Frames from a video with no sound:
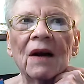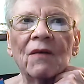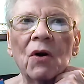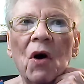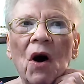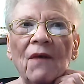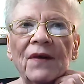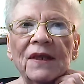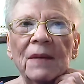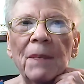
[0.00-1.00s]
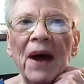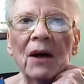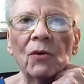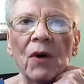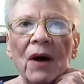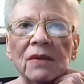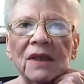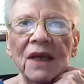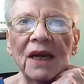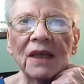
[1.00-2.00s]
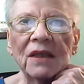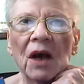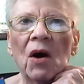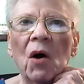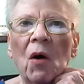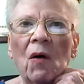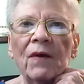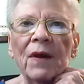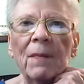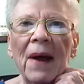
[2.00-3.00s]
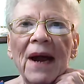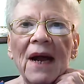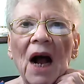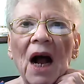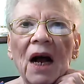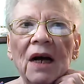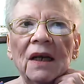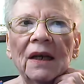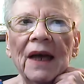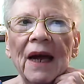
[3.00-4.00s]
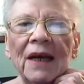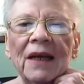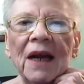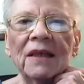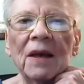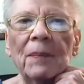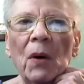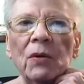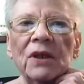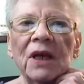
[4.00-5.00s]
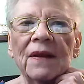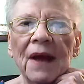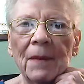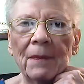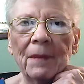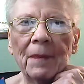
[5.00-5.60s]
for office in battleground states over the MAGA candidates opposing them.